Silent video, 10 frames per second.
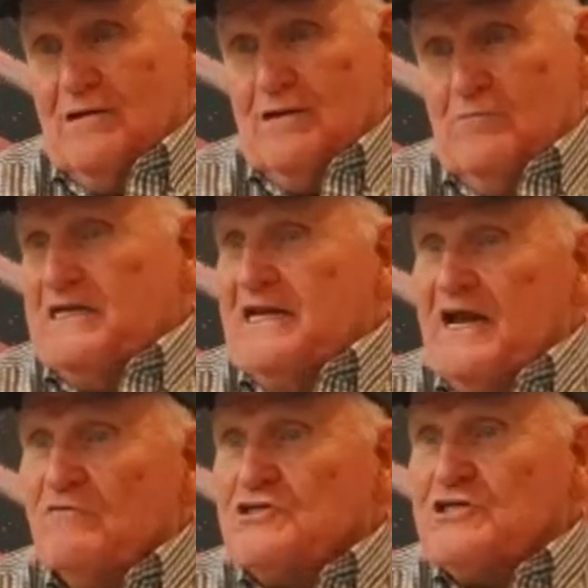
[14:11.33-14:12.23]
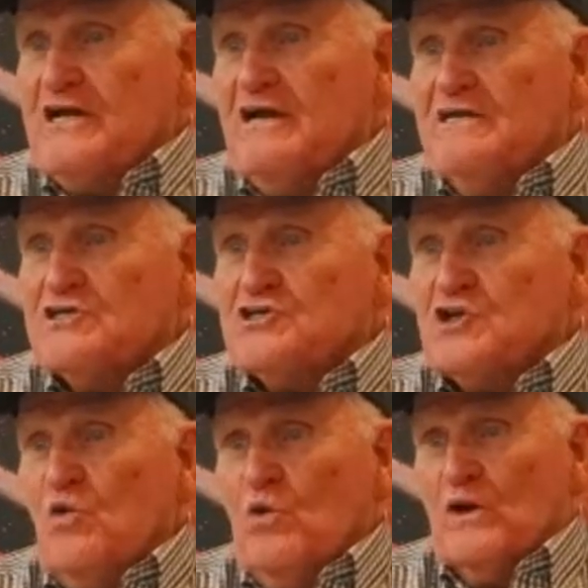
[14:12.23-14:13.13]
But he never shared his
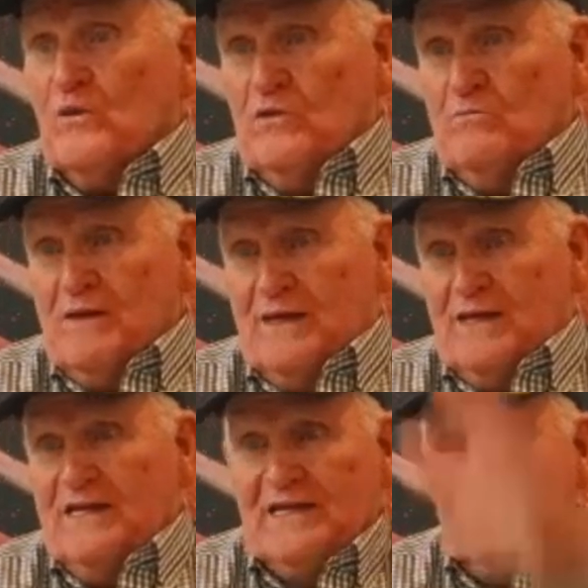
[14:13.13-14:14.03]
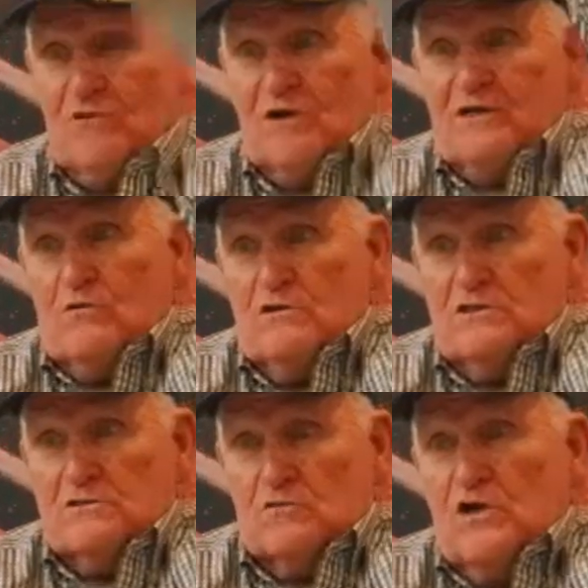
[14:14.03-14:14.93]
story with me, and he lived right
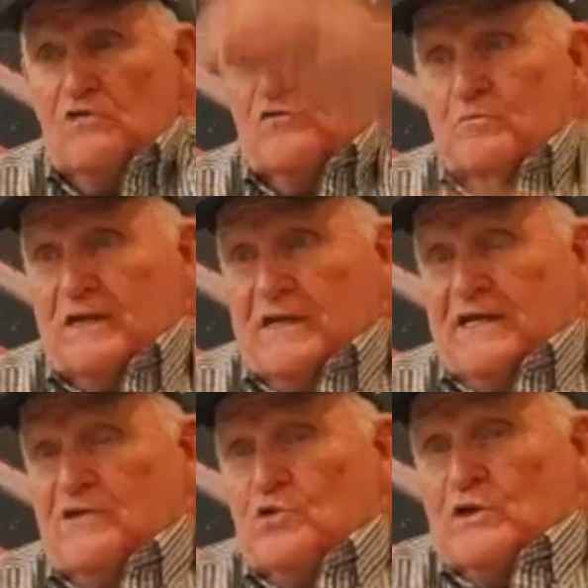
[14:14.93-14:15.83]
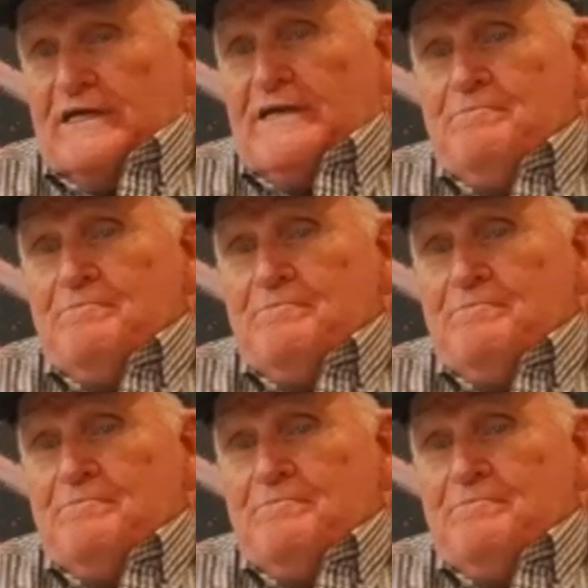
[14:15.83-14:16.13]
across the road from me in Ennery.